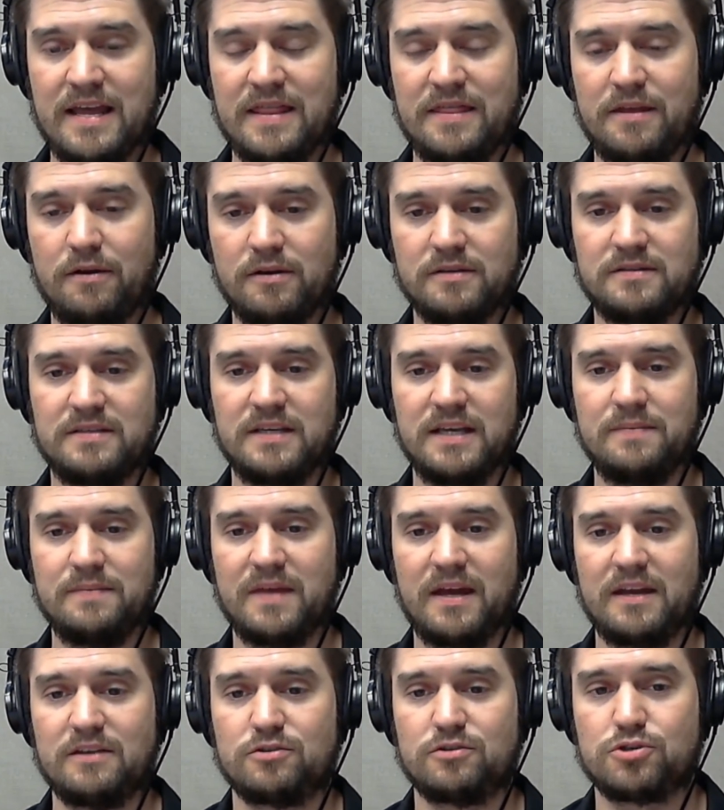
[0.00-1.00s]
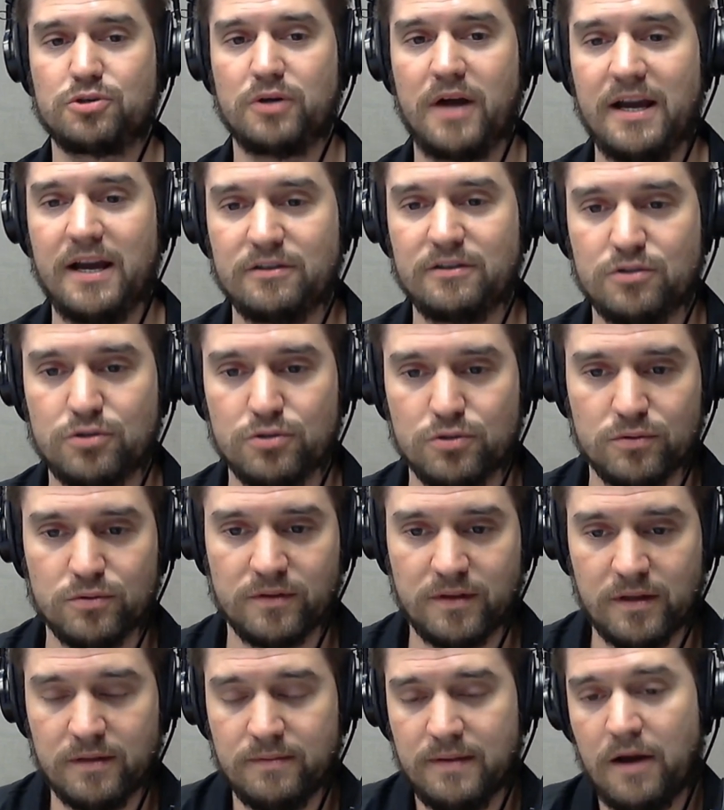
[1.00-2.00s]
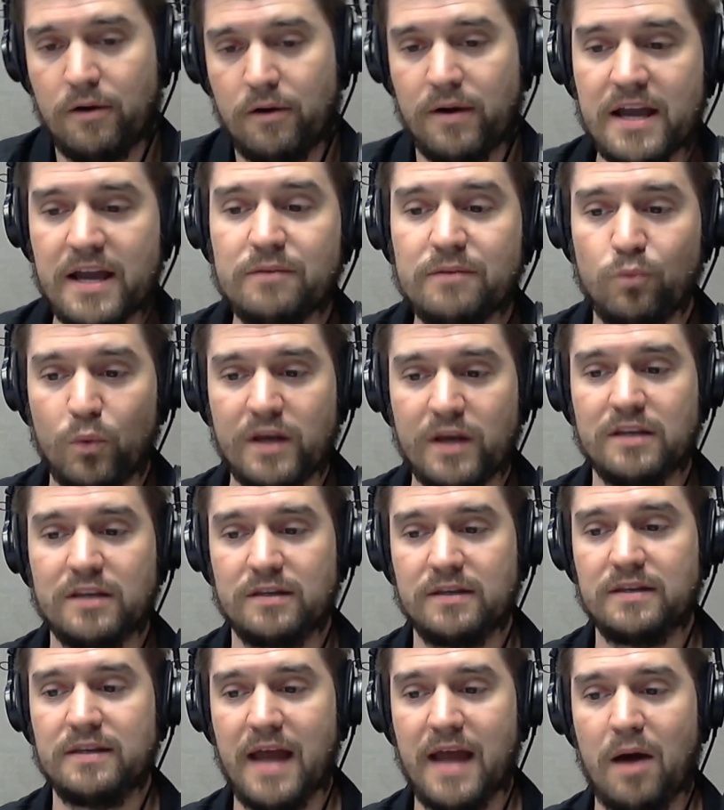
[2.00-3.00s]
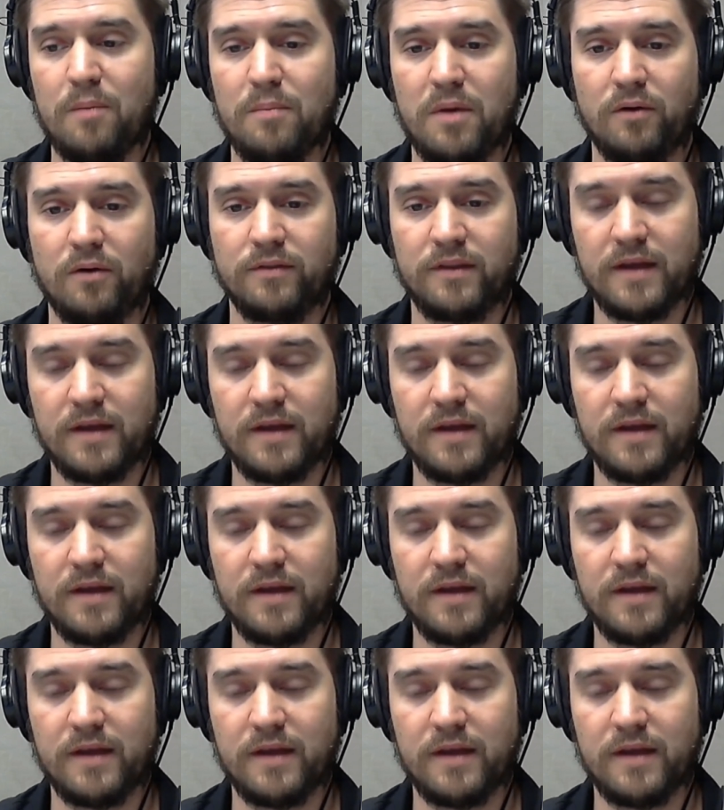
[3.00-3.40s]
they're a team that has tried to, they're in win now mode.